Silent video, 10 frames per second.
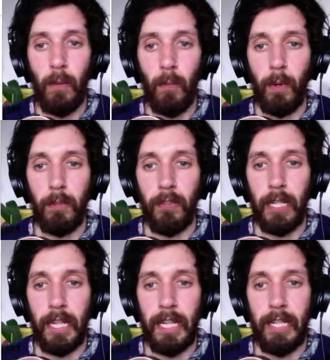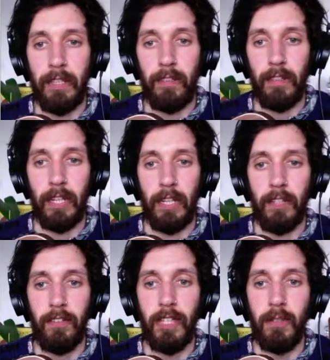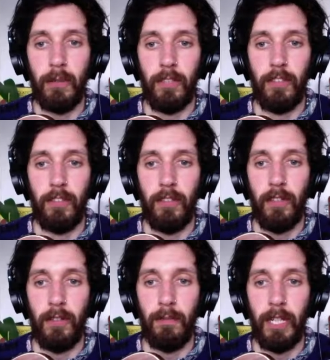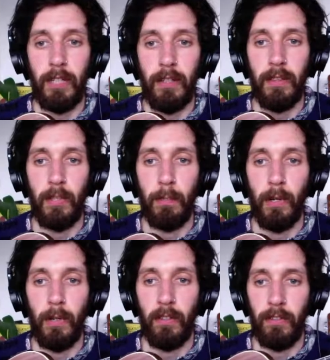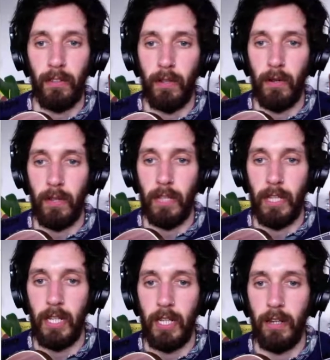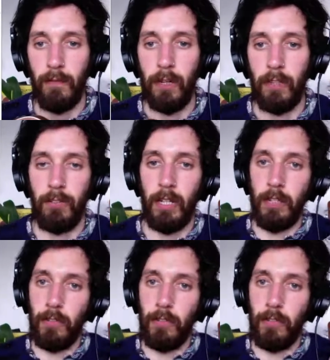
What we're doing is a C, which is 3rd finger, 3rd box on the 1st string.